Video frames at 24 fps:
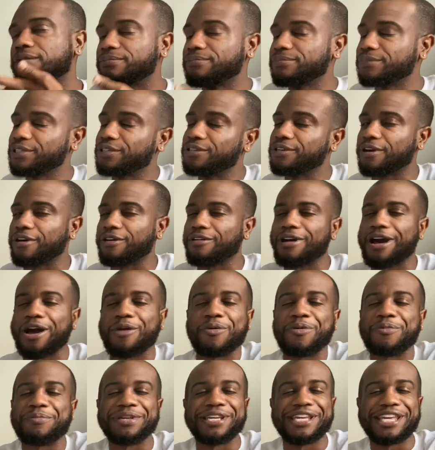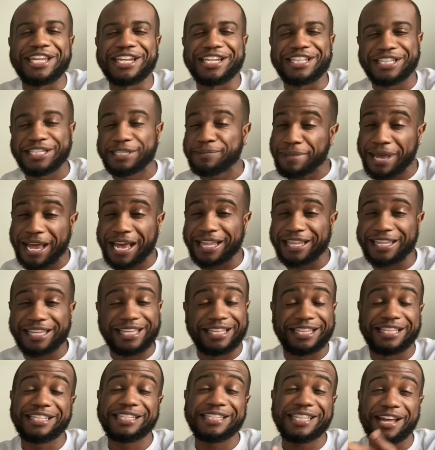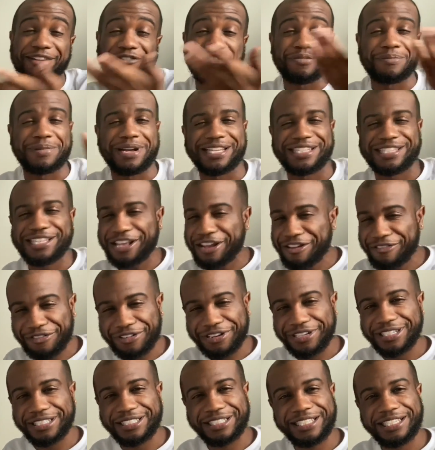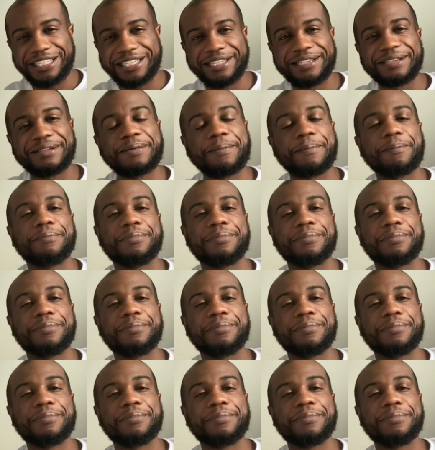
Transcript: you know, I won't be getting this palette, at least not for myself or anything,